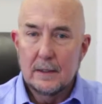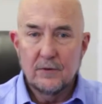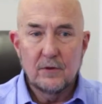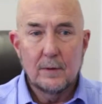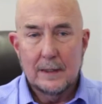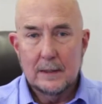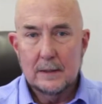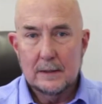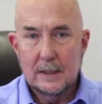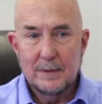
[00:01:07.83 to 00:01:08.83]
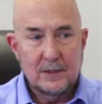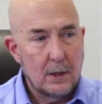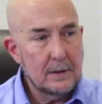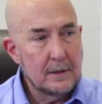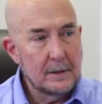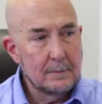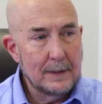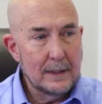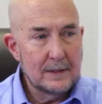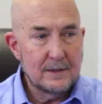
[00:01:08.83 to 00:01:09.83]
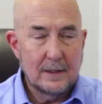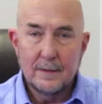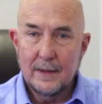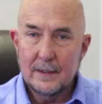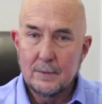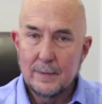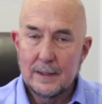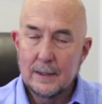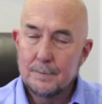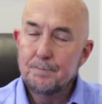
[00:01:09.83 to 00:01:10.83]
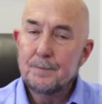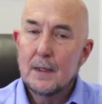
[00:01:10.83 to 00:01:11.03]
And so I'll be talking about how that can be done.